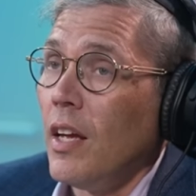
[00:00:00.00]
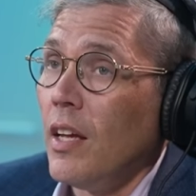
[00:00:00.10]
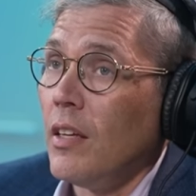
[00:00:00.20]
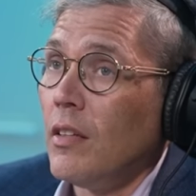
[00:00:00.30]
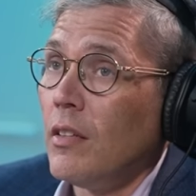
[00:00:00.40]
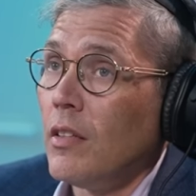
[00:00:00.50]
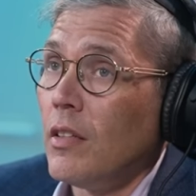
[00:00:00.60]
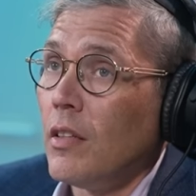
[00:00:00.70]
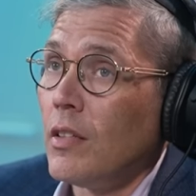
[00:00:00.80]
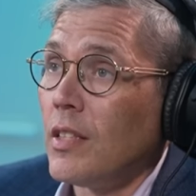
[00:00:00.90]
a
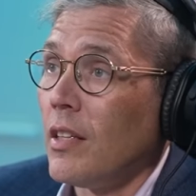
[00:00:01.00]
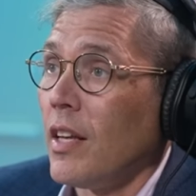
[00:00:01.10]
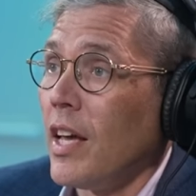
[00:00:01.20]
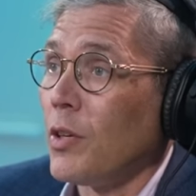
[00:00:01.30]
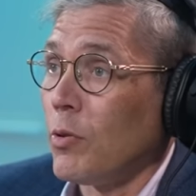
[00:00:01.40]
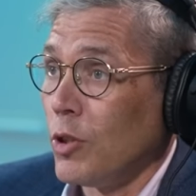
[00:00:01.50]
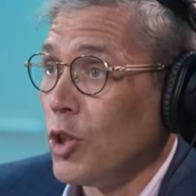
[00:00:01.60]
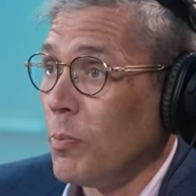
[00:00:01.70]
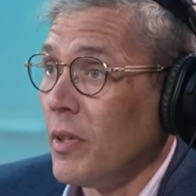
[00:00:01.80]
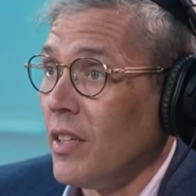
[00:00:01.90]
syndicator or a
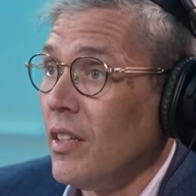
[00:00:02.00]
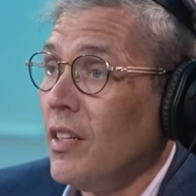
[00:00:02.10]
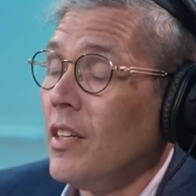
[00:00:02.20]
GP